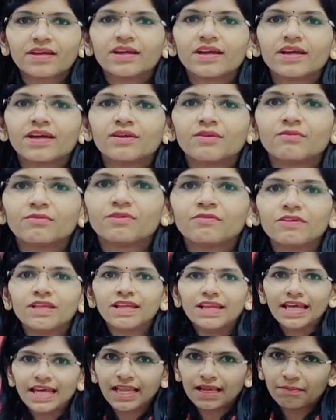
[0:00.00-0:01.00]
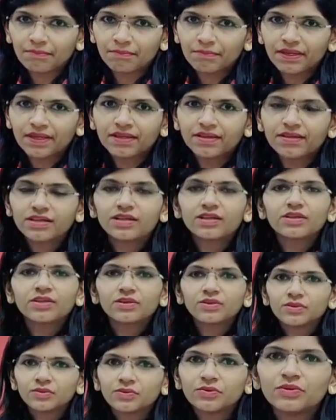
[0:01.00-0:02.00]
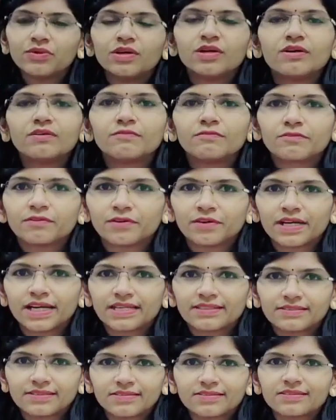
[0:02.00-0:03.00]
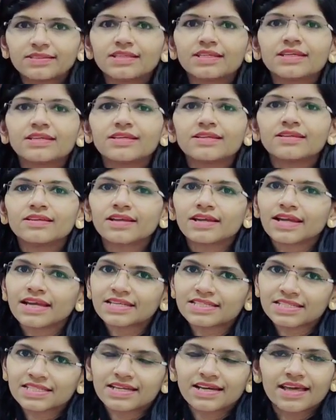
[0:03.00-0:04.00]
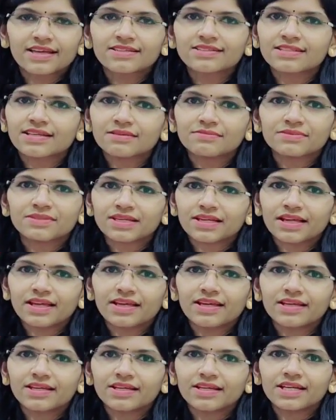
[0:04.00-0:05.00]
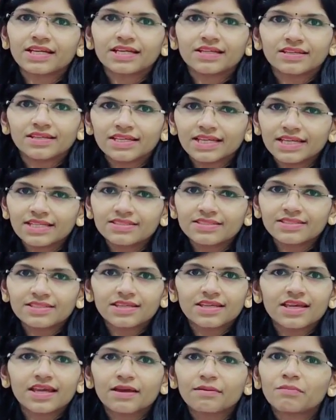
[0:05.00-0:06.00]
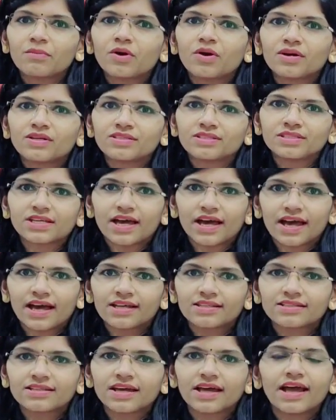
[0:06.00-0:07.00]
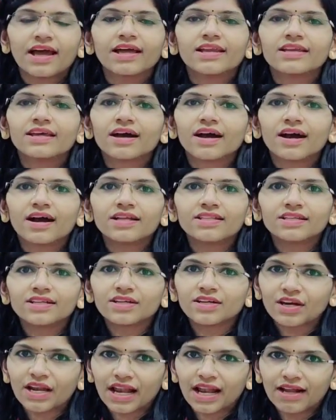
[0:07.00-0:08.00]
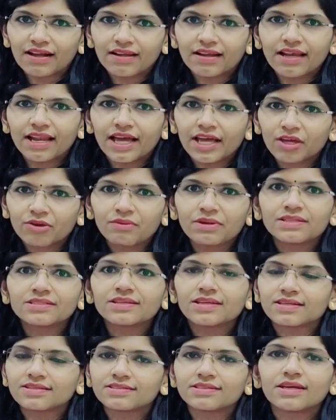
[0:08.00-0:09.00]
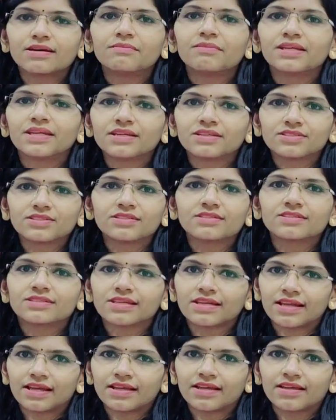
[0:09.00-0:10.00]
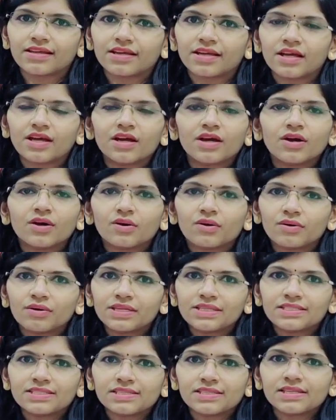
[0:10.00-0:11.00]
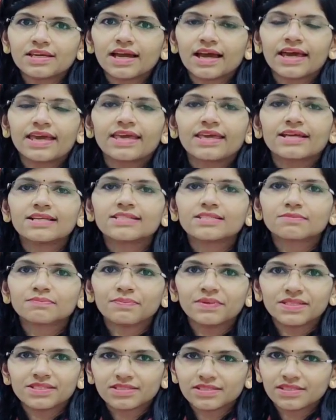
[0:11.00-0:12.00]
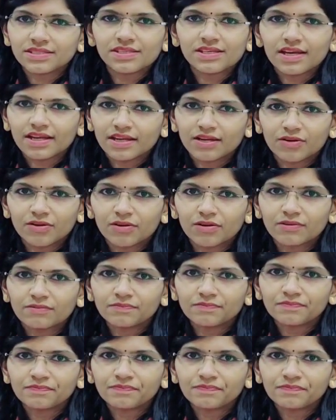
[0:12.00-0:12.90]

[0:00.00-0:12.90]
And we will helping you for assisting in international exams like DHA, MOH, HAT and other language examinations like OET, IELTS, PT and all.